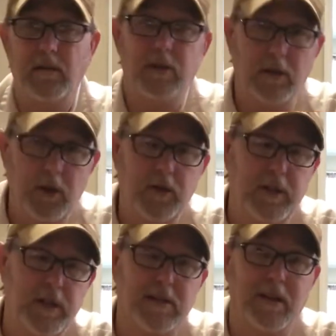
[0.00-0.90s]

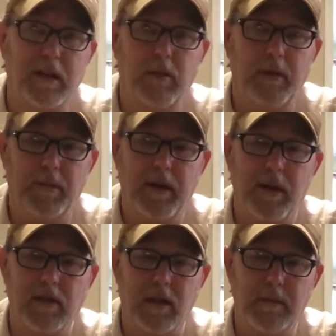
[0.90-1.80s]
diluted just a little bit
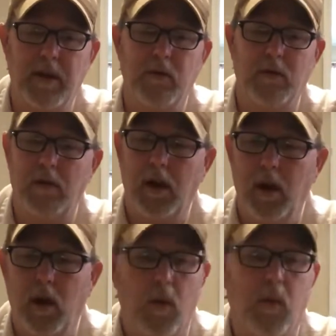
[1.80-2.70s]
because of the mineral
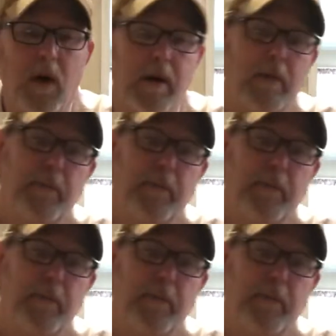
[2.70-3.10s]
water.